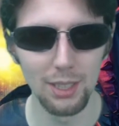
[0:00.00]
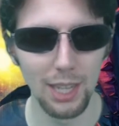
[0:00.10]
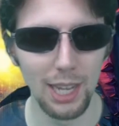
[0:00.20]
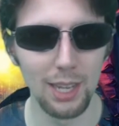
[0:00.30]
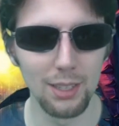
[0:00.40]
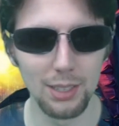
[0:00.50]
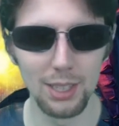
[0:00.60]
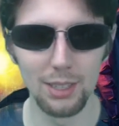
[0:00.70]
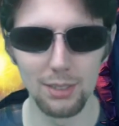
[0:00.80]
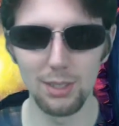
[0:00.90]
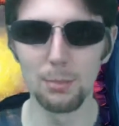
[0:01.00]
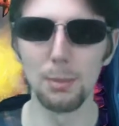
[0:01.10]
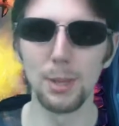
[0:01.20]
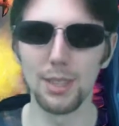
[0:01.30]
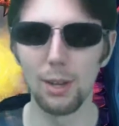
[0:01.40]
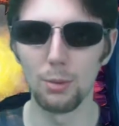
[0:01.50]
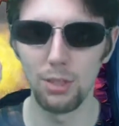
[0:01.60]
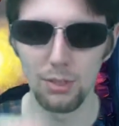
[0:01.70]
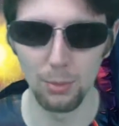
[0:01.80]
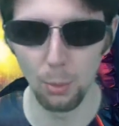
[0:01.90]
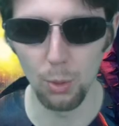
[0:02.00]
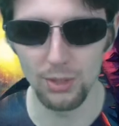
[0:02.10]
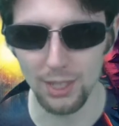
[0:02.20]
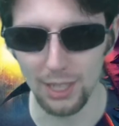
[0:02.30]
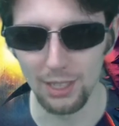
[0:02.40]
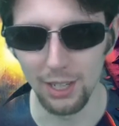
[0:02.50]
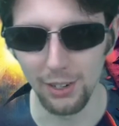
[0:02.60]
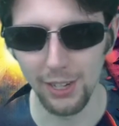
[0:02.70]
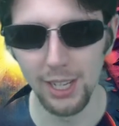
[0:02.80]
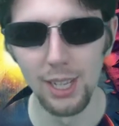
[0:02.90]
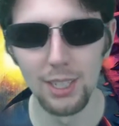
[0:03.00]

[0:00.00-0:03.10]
and supplement that with a support secondary